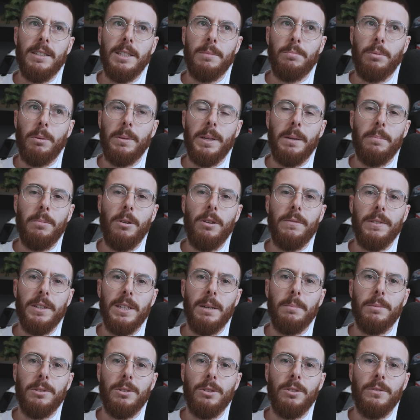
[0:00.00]
He's probably a perfect
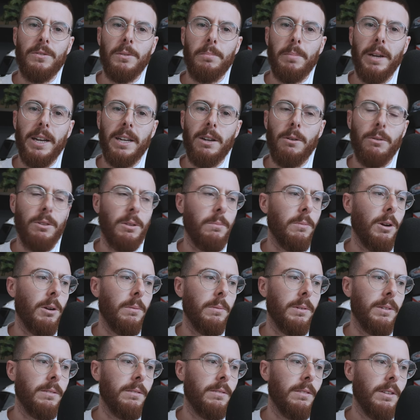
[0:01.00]
number two for Pecco at the
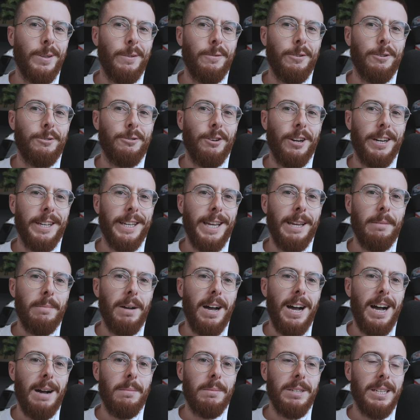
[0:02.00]
moment if you're trying to keep
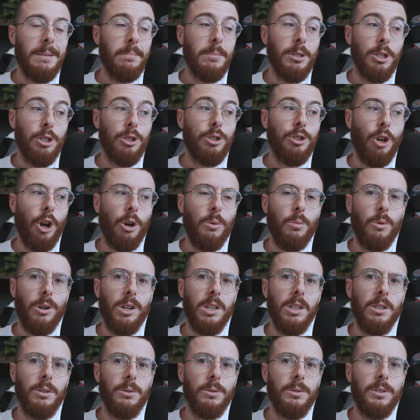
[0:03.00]
harmony, but you don't want
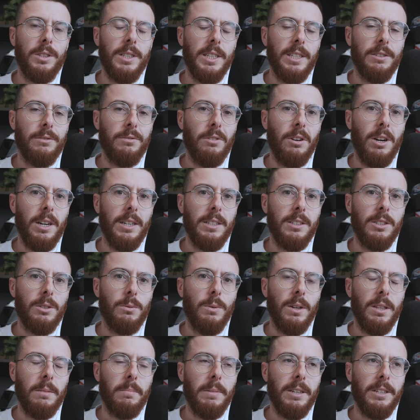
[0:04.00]
to lose these riders
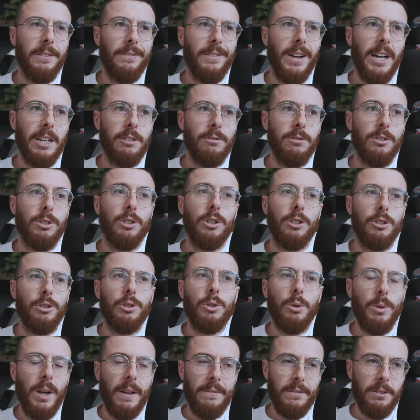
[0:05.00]
to other manufacturers. So you
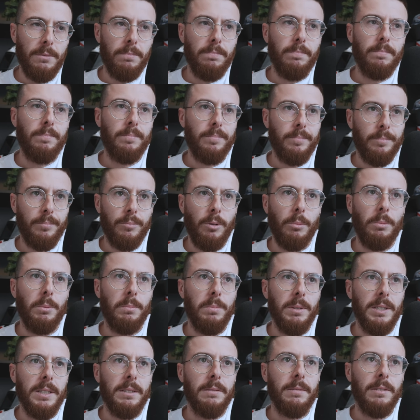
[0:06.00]
do have to
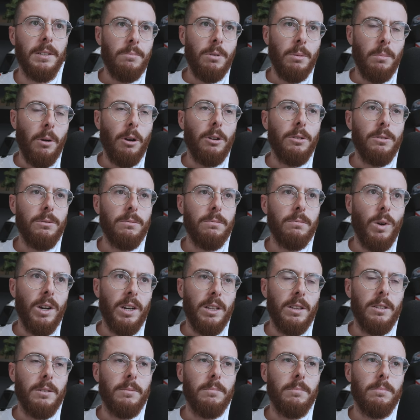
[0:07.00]
probably promote one
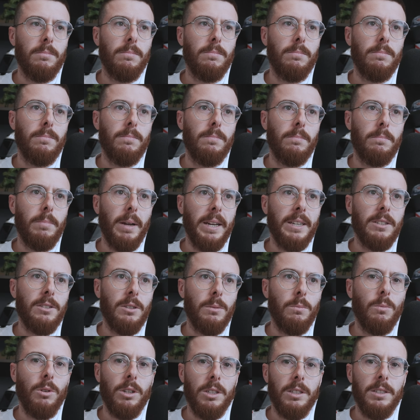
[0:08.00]
of them based
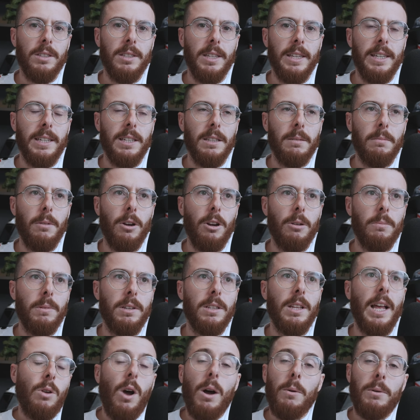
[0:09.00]
on what you're seeing at the
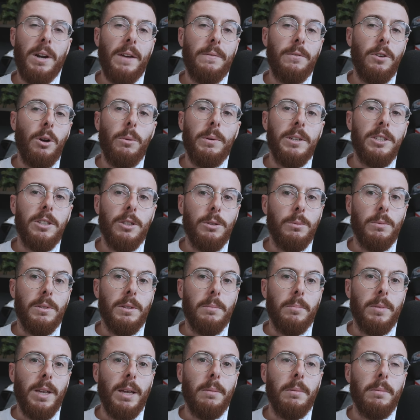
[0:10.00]
moment. So I would have no issues with
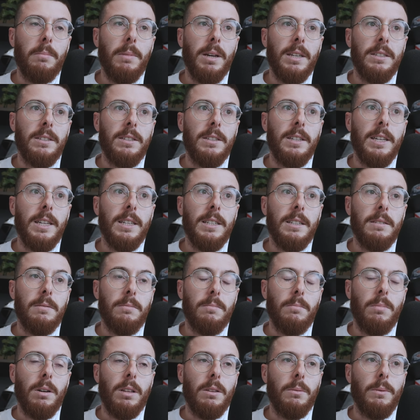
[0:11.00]
them keeping Bastianini,
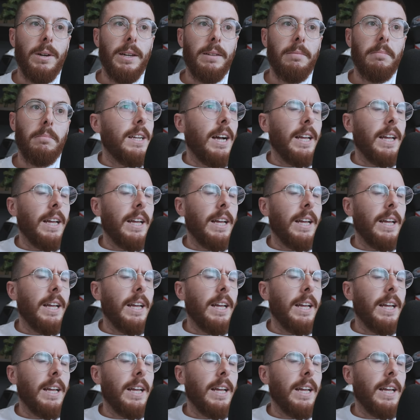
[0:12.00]
by the way.